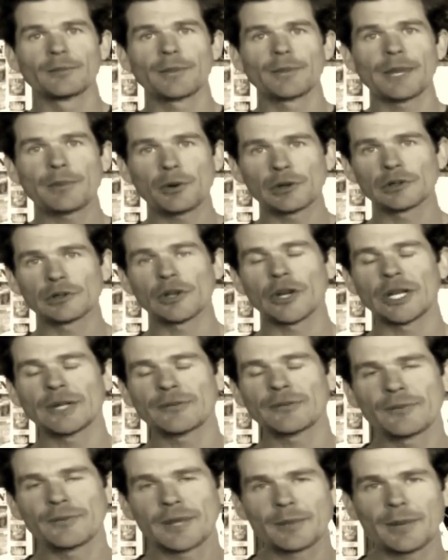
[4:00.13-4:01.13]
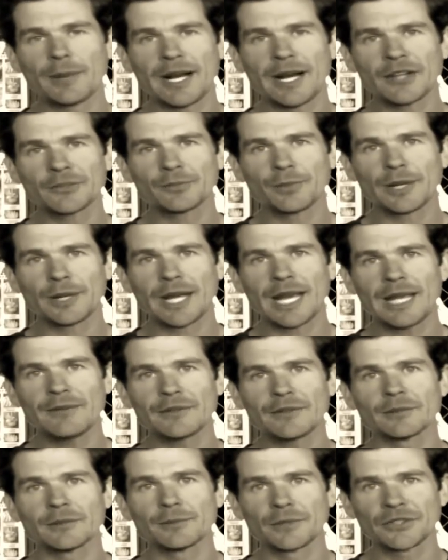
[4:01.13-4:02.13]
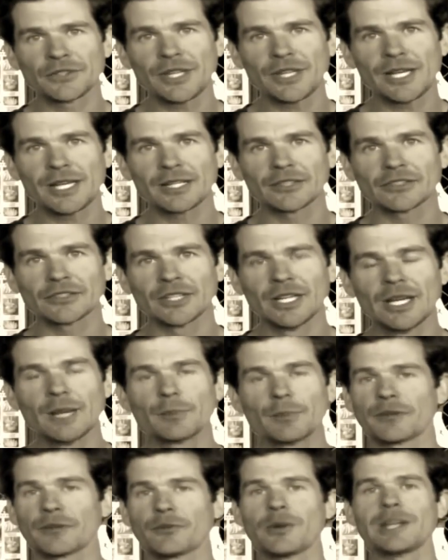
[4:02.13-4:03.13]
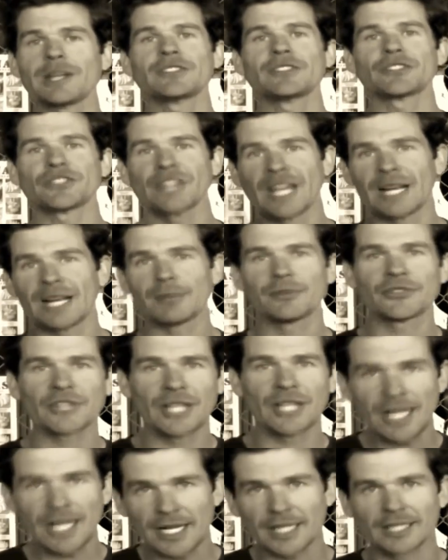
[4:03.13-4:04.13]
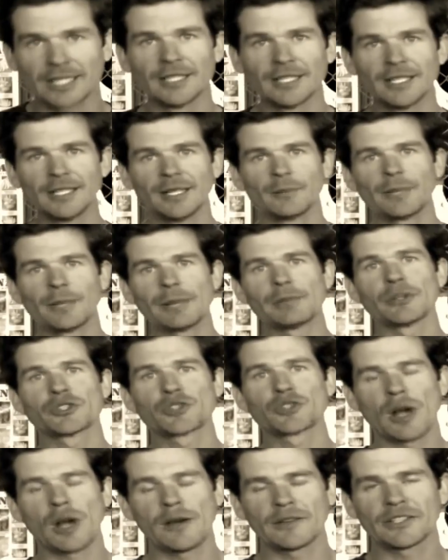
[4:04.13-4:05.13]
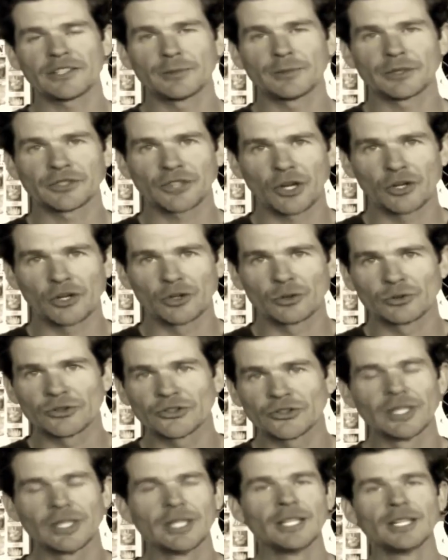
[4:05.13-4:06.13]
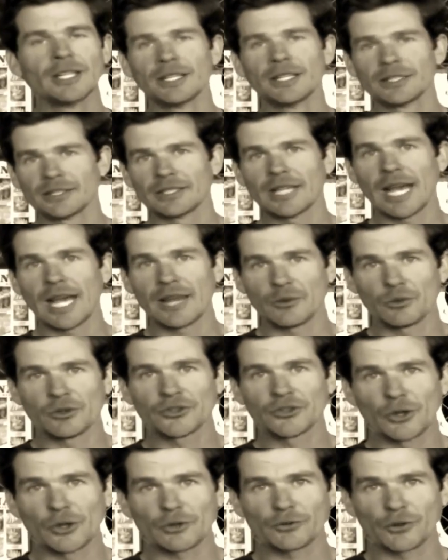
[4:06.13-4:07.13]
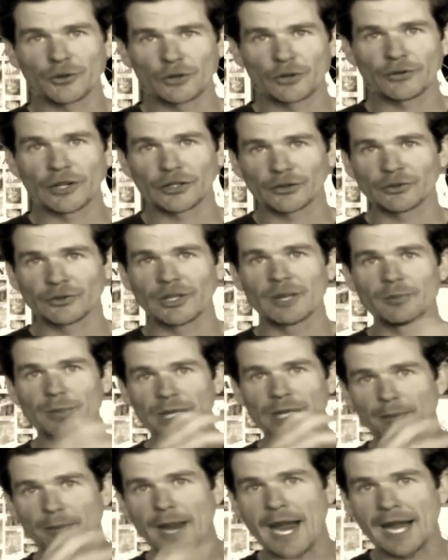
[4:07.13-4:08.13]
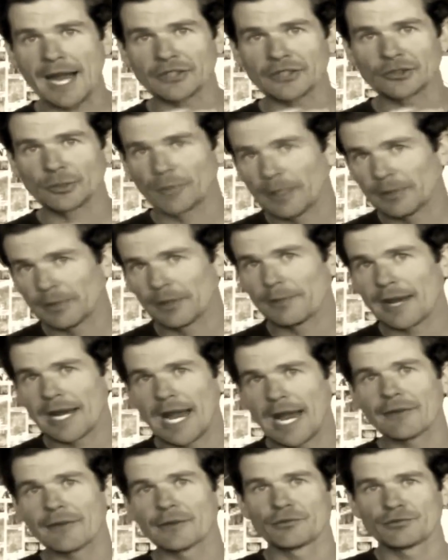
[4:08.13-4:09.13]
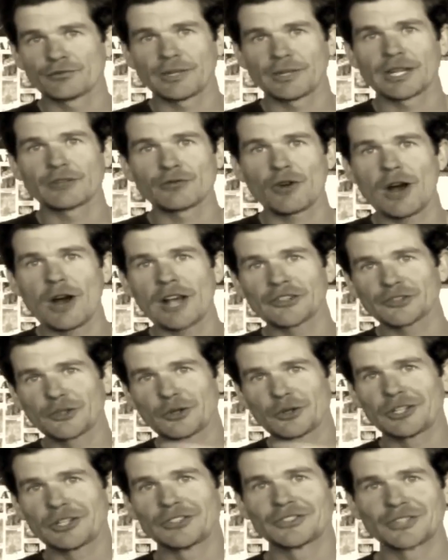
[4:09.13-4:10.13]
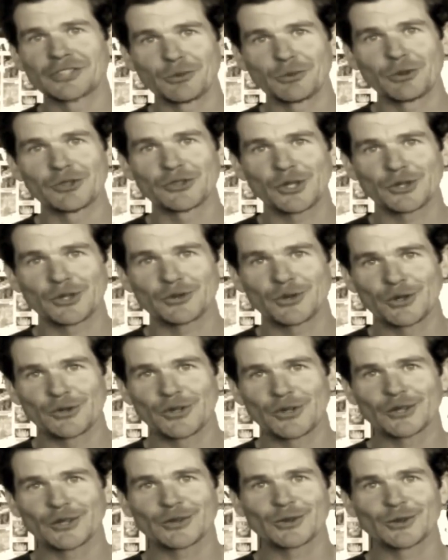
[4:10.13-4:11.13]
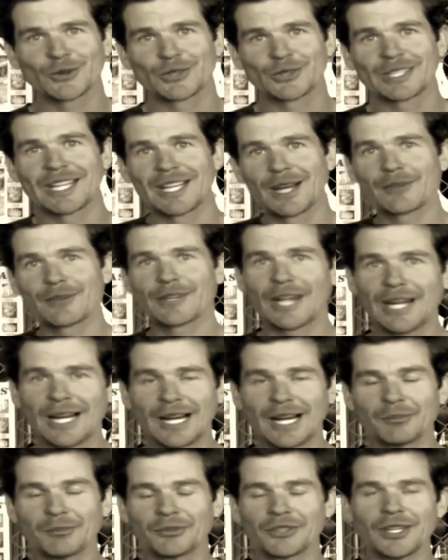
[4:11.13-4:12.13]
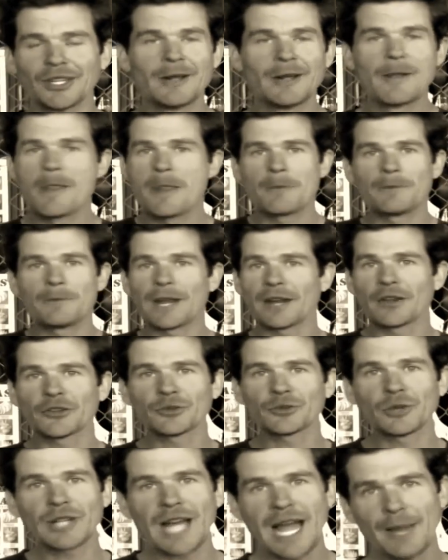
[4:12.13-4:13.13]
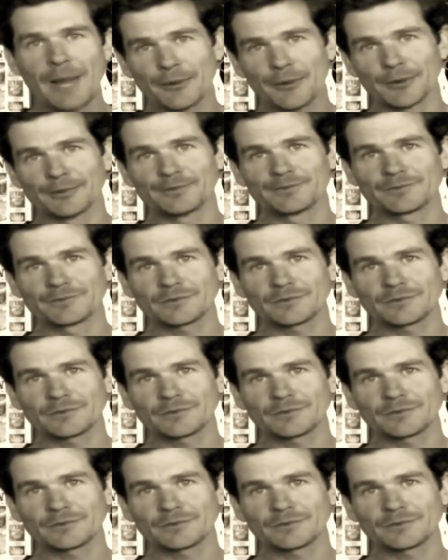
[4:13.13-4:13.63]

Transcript: People are learning from their past behaviour, mistakes. But if we didn't stand up and say, hey, people are driving to McDonald's at the Woodstock Fruit Festival to eat Big Macs, or people are bringing rice cookers to the Woodstock Fruit Festival to get enough carbs, none of this would have happened.